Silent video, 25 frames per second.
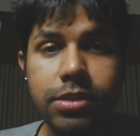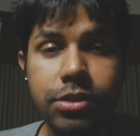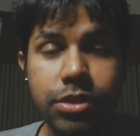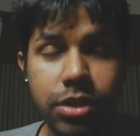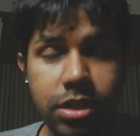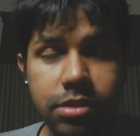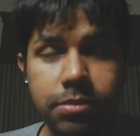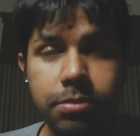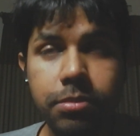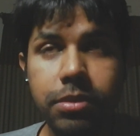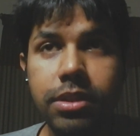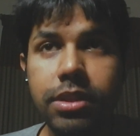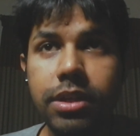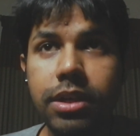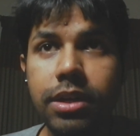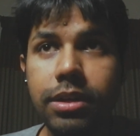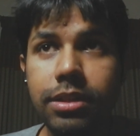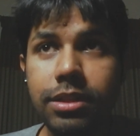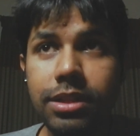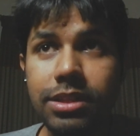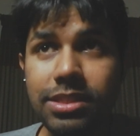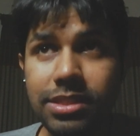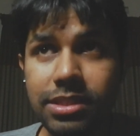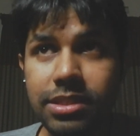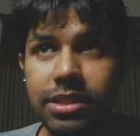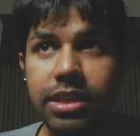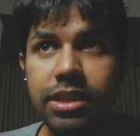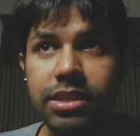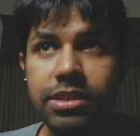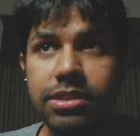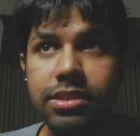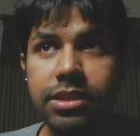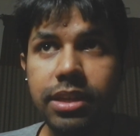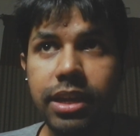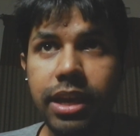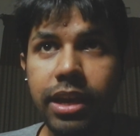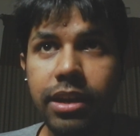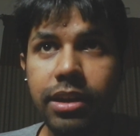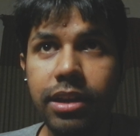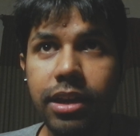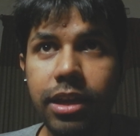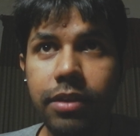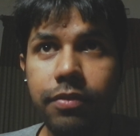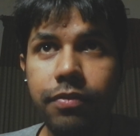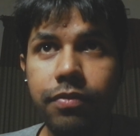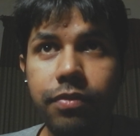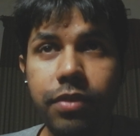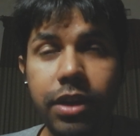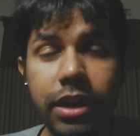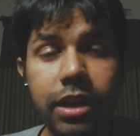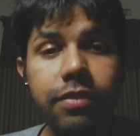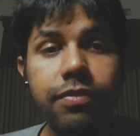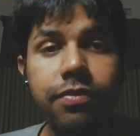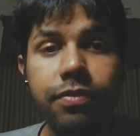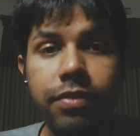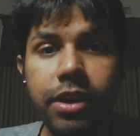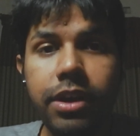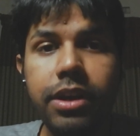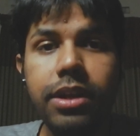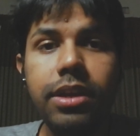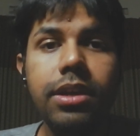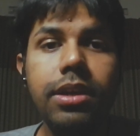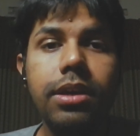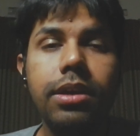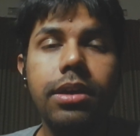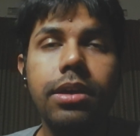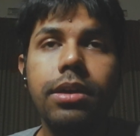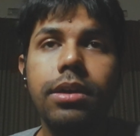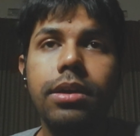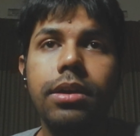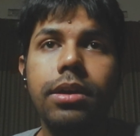trust me, that these things can get very, very,